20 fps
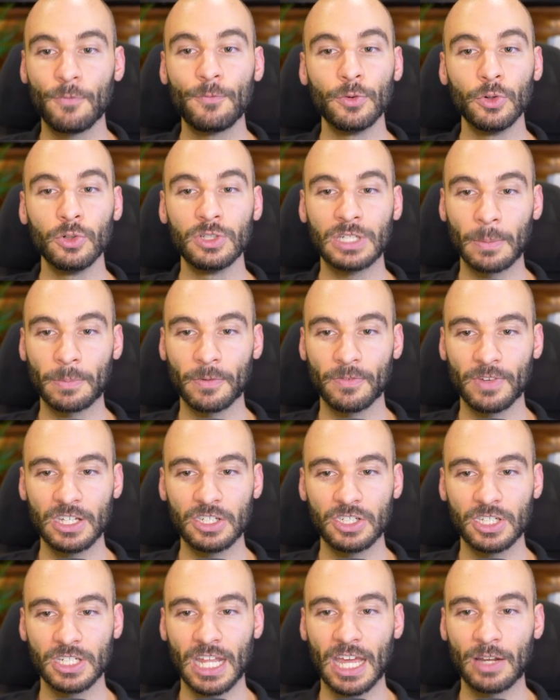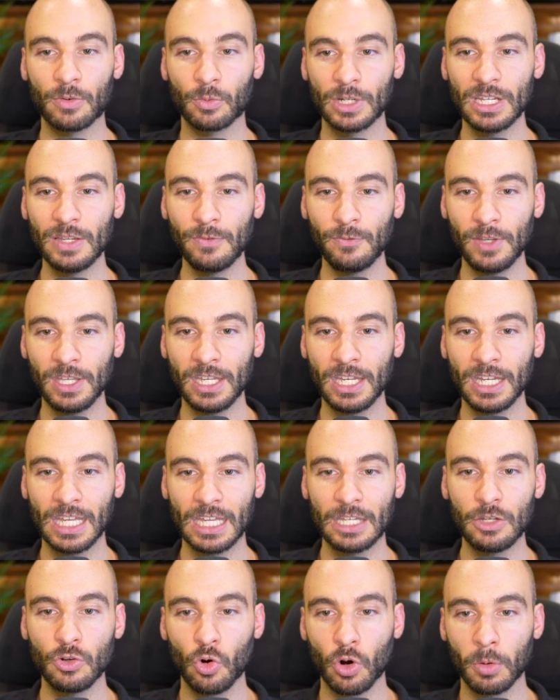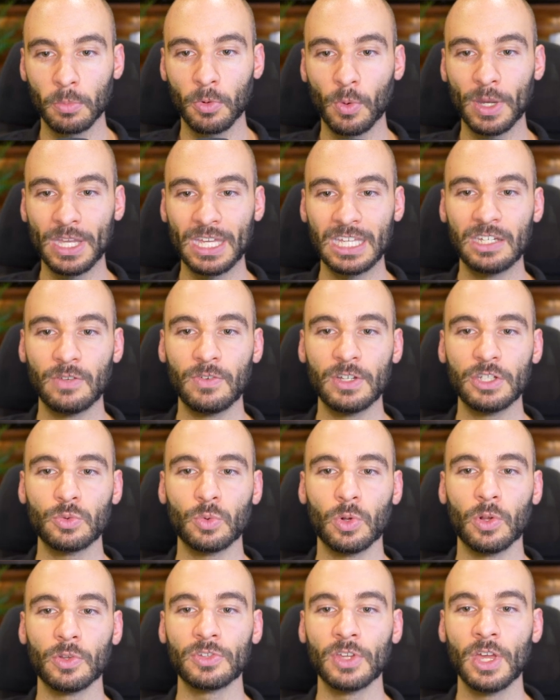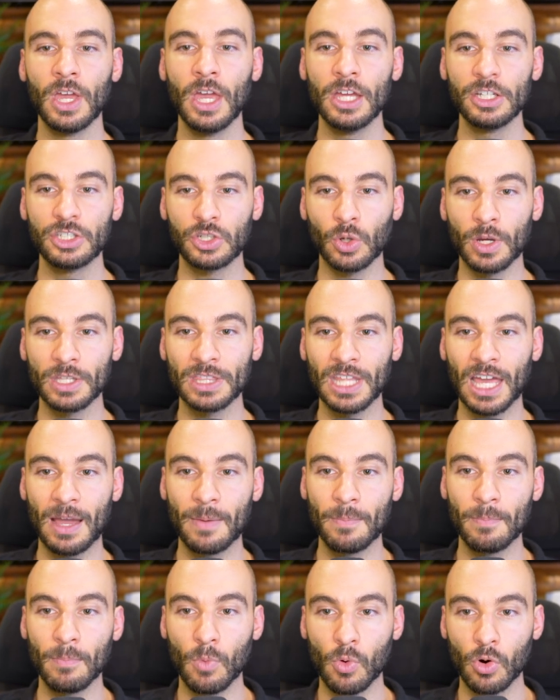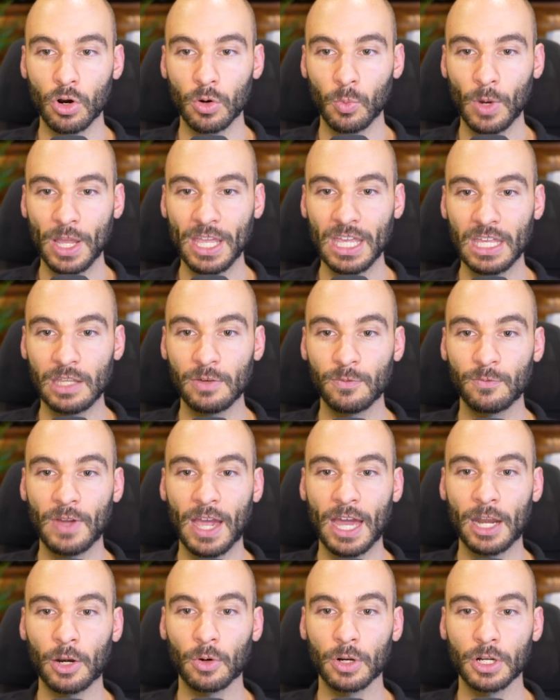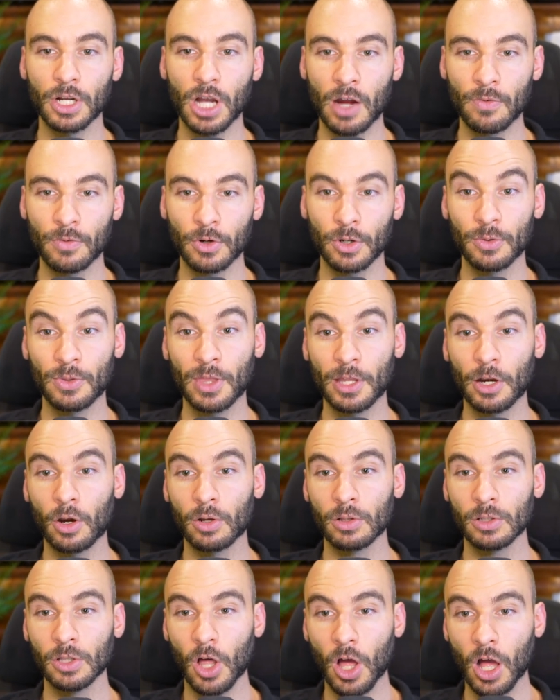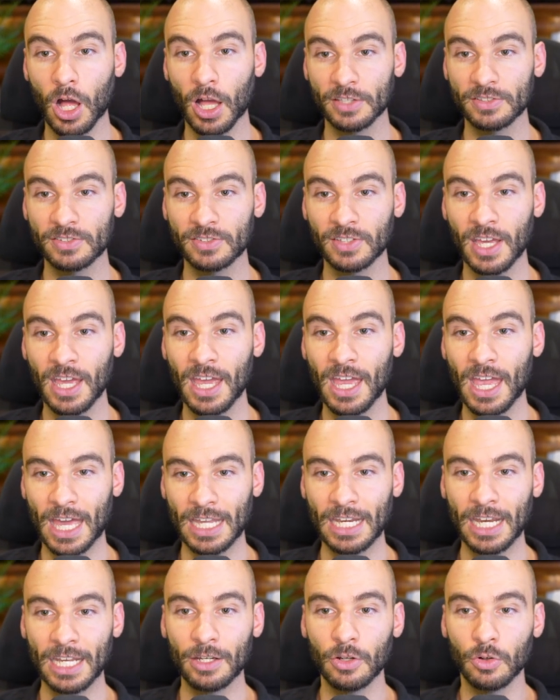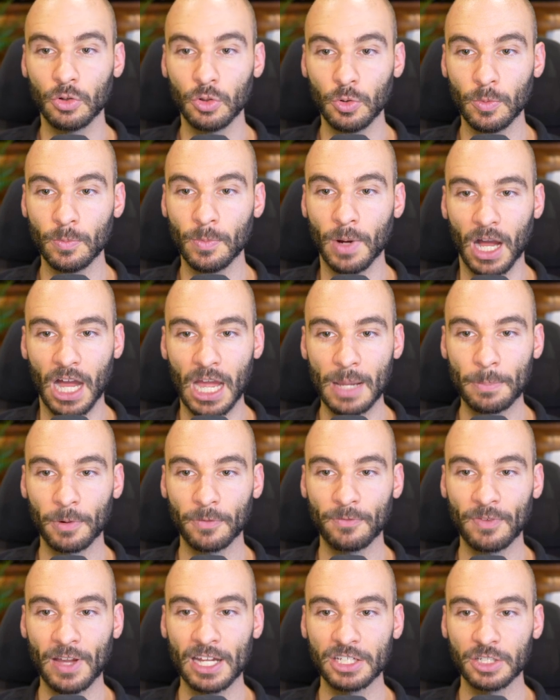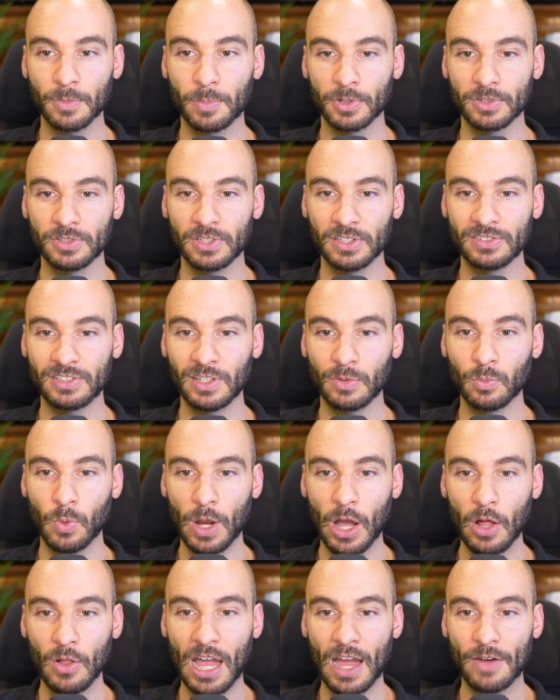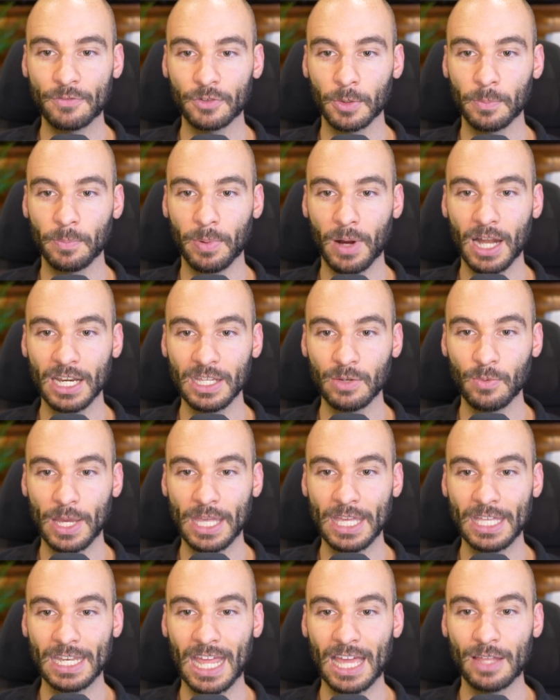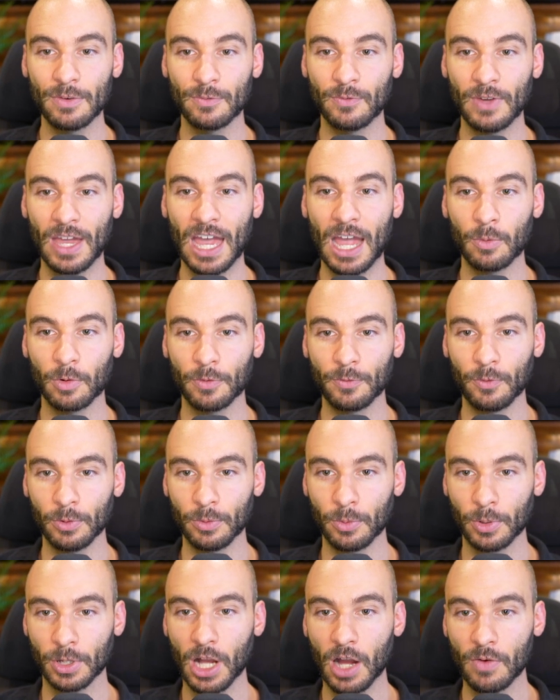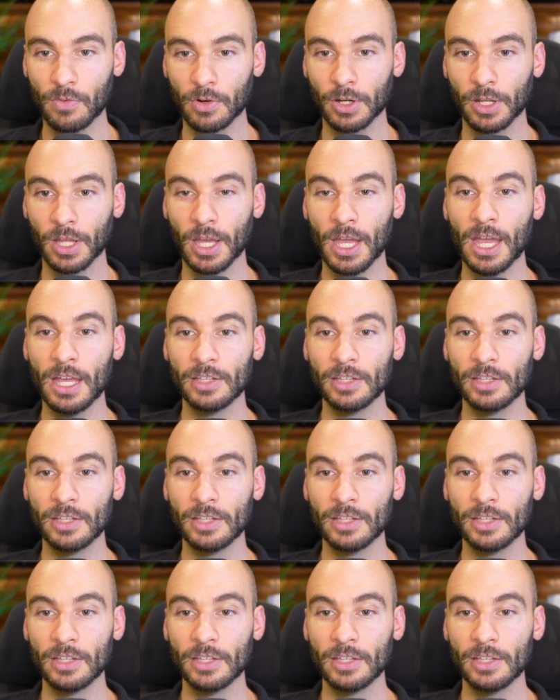of food deprivation and refeeding in normal weight individuals, showing that more weight and fat are recovered than are lost, and in whom hyperphagia persisted well after body weight and fat were fully recovered.